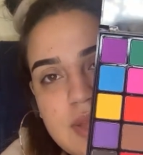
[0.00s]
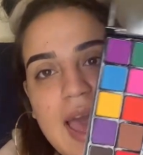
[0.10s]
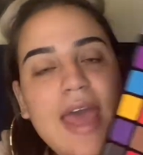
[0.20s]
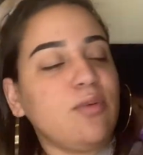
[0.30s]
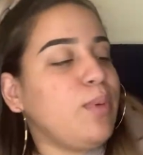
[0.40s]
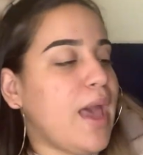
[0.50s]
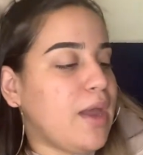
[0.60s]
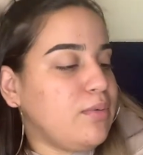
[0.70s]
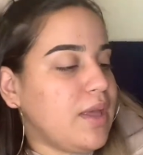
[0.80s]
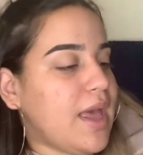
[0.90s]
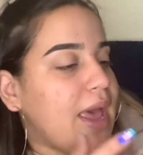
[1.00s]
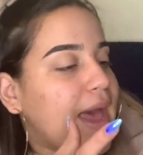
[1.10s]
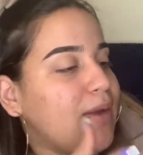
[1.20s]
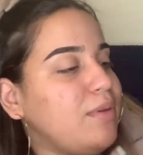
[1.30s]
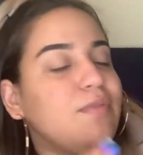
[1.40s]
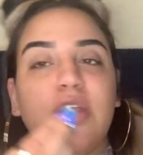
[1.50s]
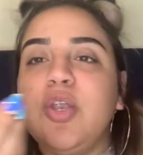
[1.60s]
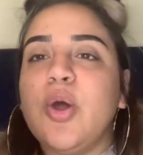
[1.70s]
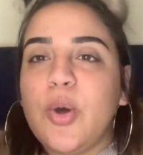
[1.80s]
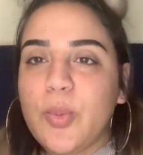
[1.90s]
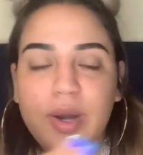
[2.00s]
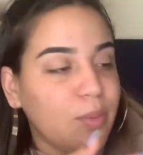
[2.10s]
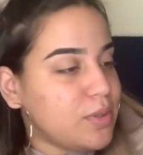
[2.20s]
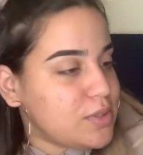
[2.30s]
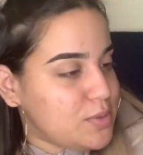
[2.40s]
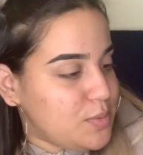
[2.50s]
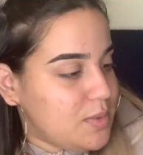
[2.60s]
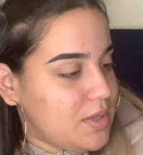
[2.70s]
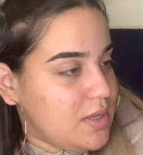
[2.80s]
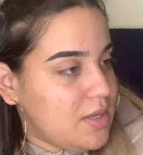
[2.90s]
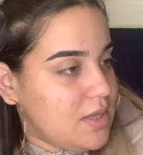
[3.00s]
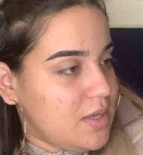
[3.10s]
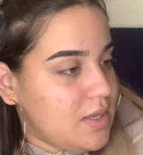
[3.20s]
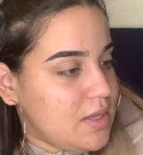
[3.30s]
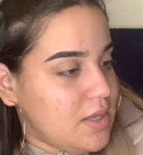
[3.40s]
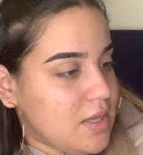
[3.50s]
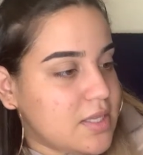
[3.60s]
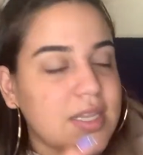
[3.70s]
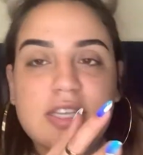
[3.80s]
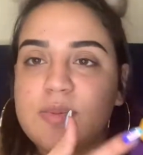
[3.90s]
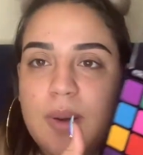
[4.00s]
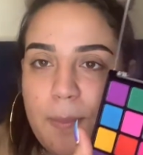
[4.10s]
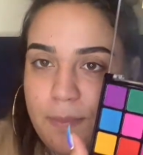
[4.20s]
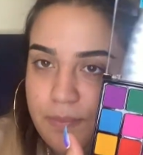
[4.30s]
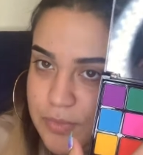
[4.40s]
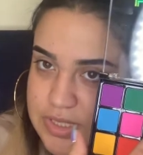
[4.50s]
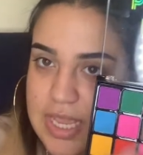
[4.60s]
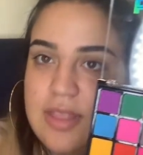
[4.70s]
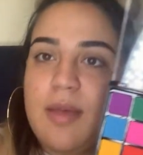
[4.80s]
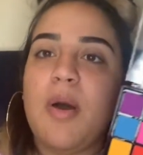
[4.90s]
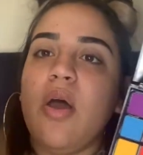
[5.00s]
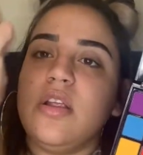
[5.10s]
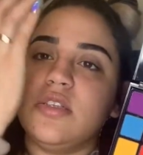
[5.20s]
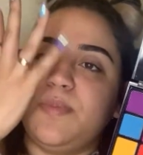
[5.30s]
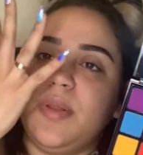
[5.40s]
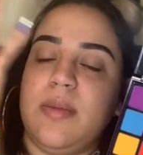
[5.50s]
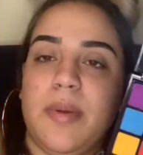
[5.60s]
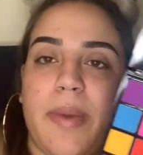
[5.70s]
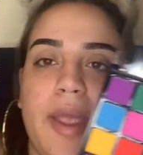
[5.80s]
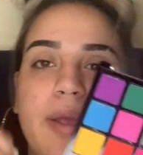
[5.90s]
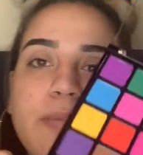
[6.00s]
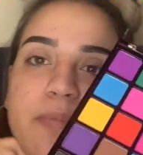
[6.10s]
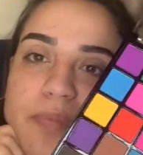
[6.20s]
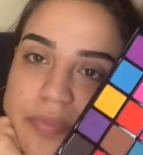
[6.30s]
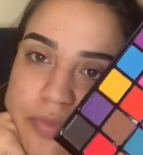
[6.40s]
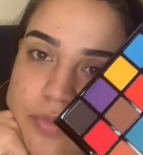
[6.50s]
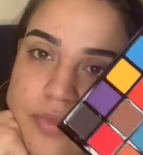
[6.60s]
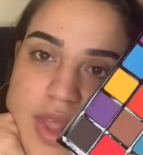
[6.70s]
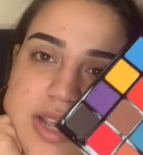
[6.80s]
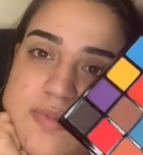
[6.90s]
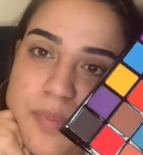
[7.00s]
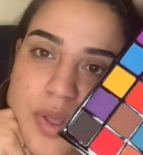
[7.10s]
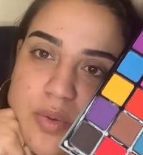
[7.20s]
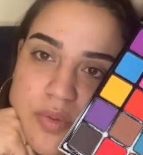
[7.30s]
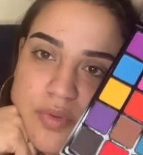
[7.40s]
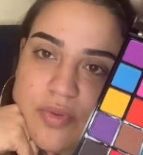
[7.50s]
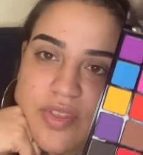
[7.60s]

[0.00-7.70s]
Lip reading: I don't even know what I want to do, because I just want to take them out and just put them in my eye. That's beautiful.